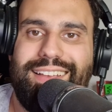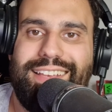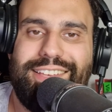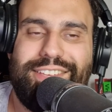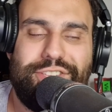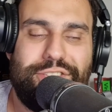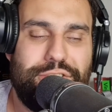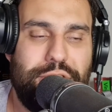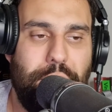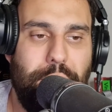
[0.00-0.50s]

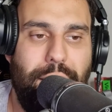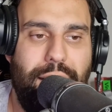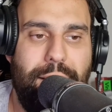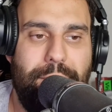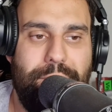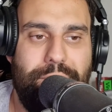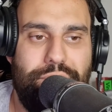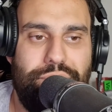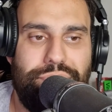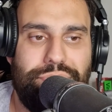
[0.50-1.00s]
So
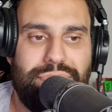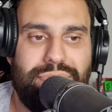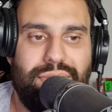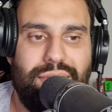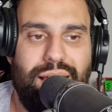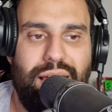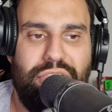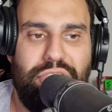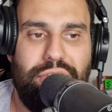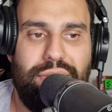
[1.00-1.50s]

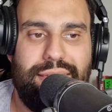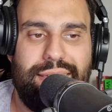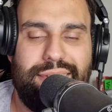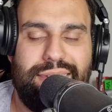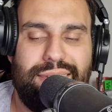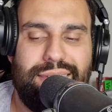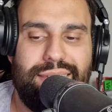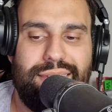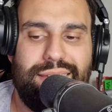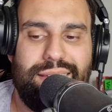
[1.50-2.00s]
I
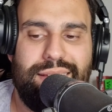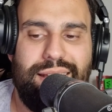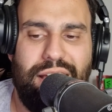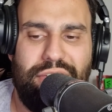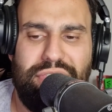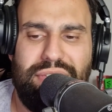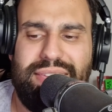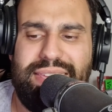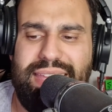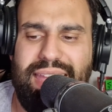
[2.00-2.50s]
think
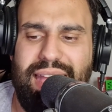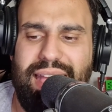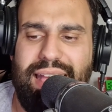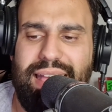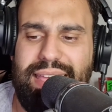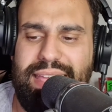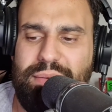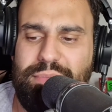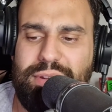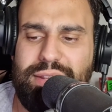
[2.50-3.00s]
yeah,
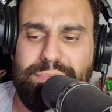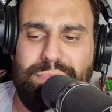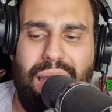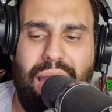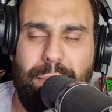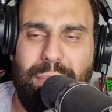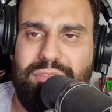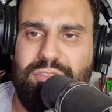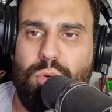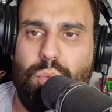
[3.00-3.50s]
him and
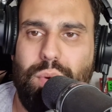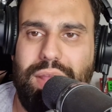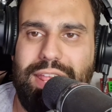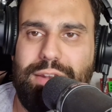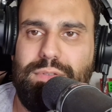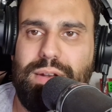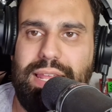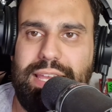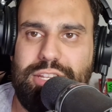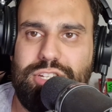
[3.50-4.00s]
Pam have a
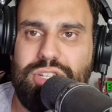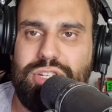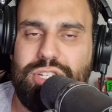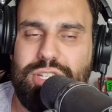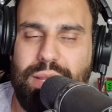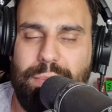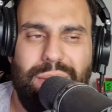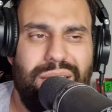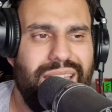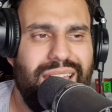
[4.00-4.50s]
weird
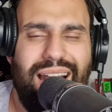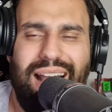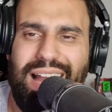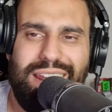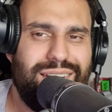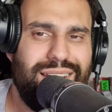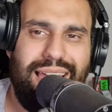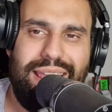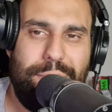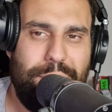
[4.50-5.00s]
relationship. I
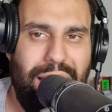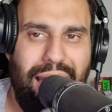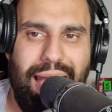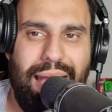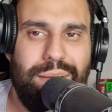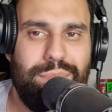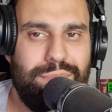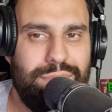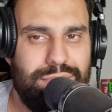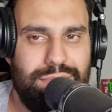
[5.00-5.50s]
don't like
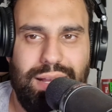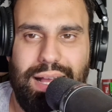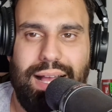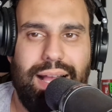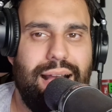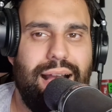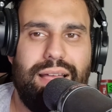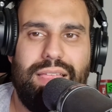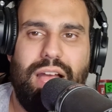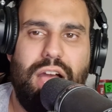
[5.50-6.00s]
Pam.
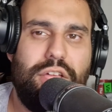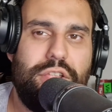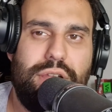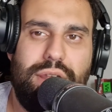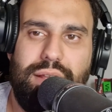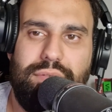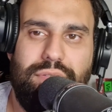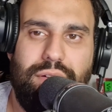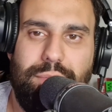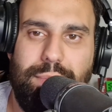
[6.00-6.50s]
I don't
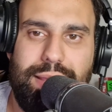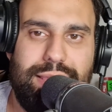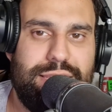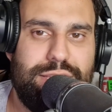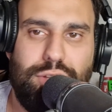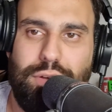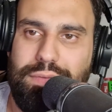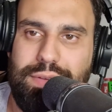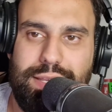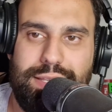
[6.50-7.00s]
know if I made
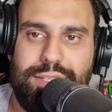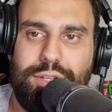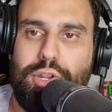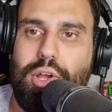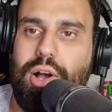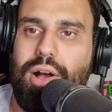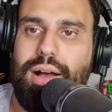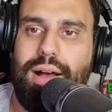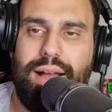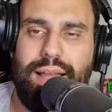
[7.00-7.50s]
this obvious or
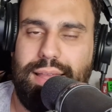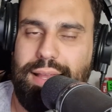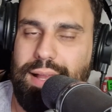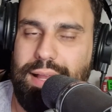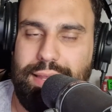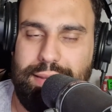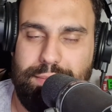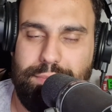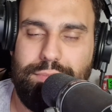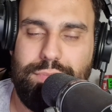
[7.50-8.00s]
not.
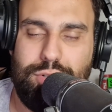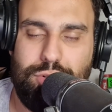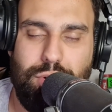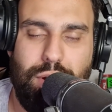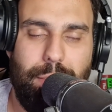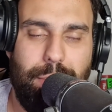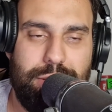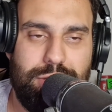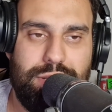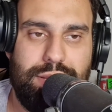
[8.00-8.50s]
I'm sure
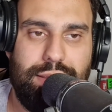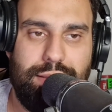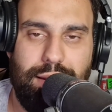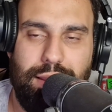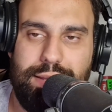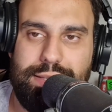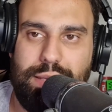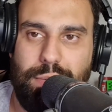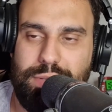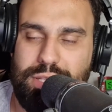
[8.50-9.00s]
I mentioned it in the
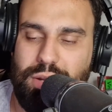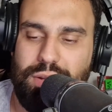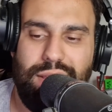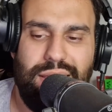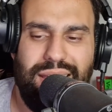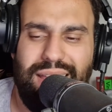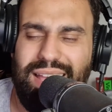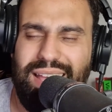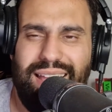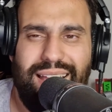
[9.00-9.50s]
last episode.
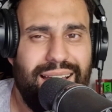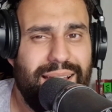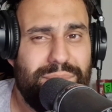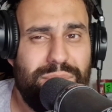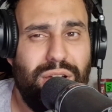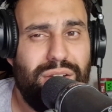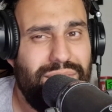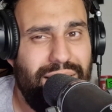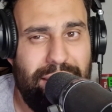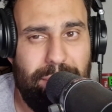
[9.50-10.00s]

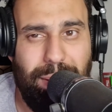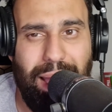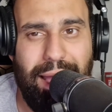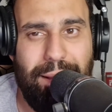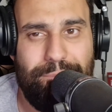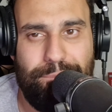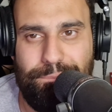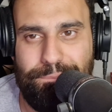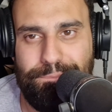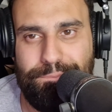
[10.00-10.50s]
I'm not a fan of
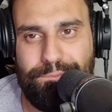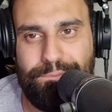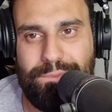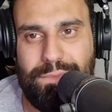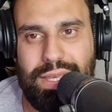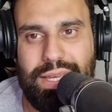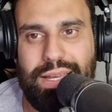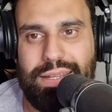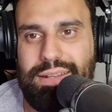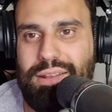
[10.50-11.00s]
Pam.
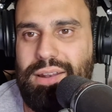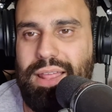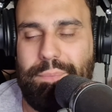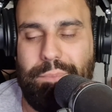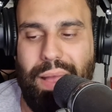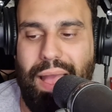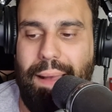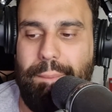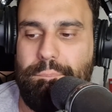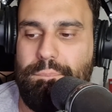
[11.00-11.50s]
I don't like
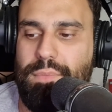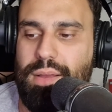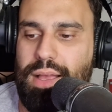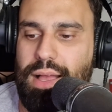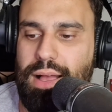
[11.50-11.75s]
Pam.